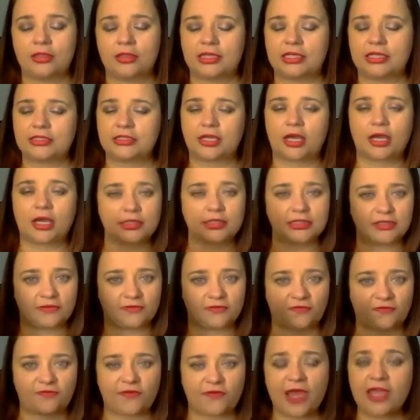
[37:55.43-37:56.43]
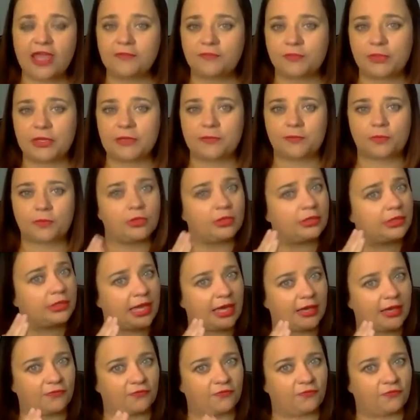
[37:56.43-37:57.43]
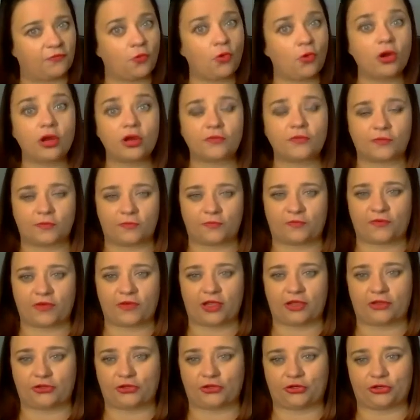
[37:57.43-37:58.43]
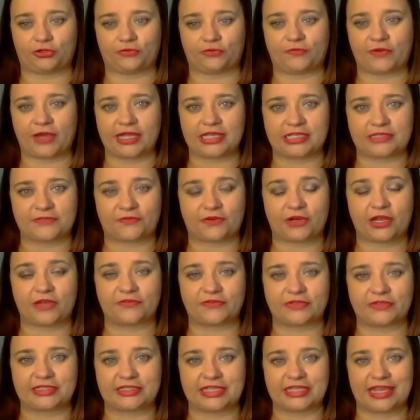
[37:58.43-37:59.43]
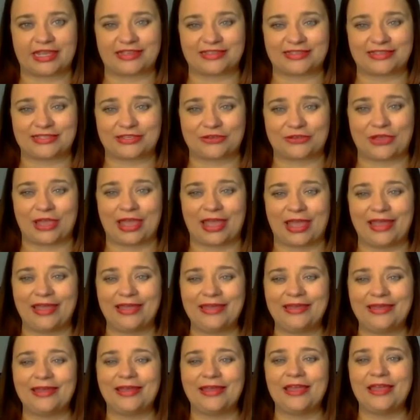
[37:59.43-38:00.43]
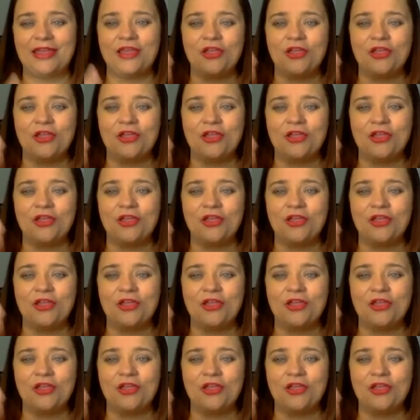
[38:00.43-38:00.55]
Then talk to 5 people and have 4 of them follow your advice, for heaven's sakes, okay?